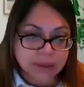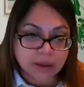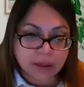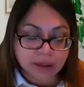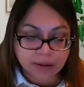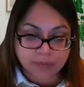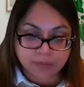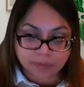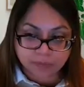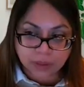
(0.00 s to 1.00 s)
a
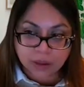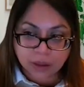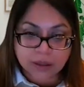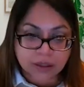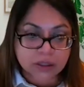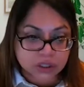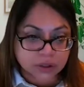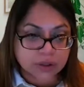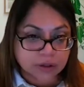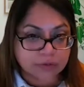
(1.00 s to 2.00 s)

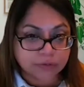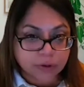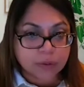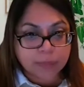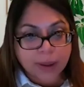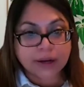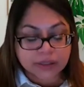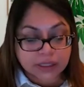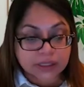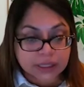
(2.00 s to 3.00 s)
concern for buyers
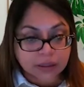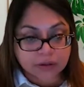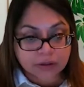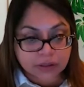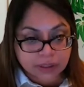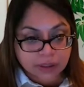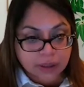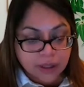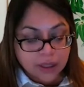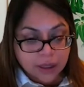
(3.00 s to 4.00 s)
and sellers, the
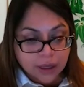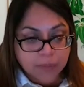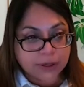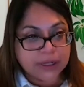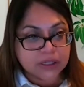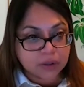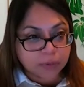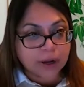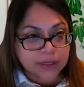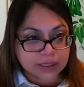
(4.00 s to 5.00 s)
appraisal
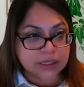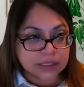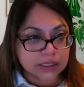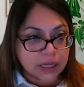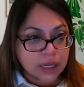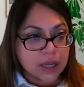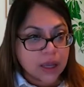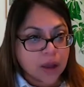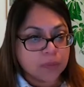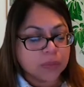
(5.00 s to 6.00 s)
process.
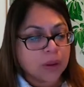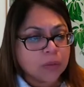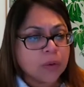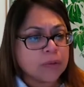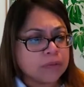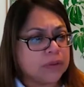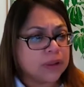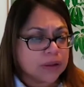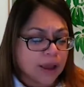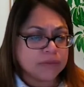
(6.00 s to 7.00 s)
What
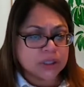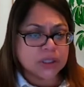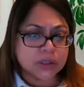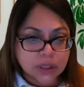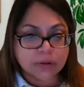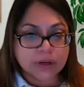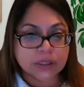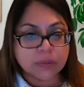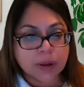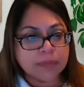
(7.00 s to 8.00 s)
I'm just curious,
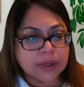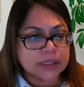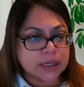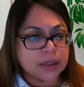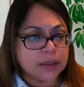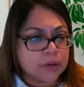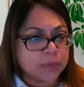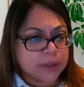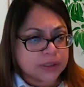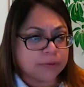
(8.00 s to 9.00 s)
what makes it a little
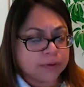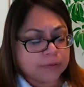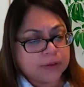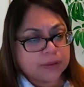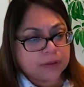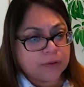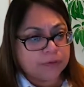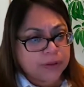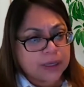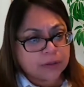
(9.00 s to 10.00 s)
bit different with the
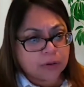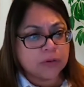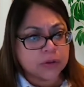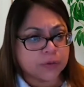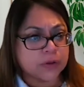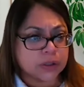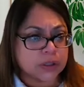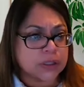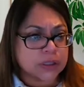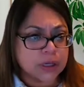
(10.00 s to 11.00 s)
VA loans
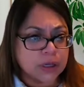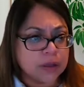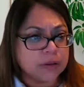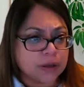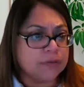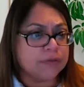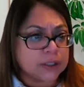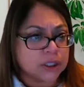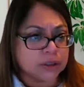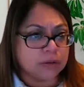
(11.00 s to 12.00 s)
versus the
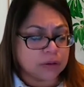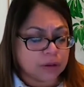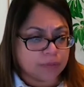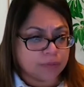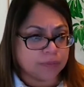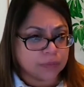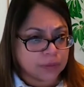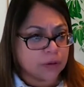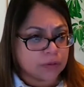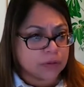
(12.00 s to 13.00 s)
conventional
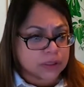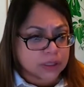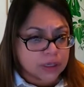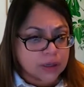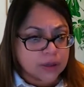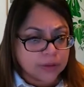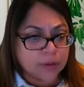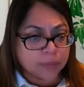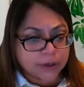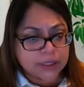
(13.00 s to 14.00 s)
loans, the
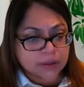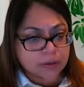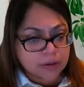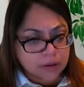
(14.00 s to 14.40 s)
appraisal?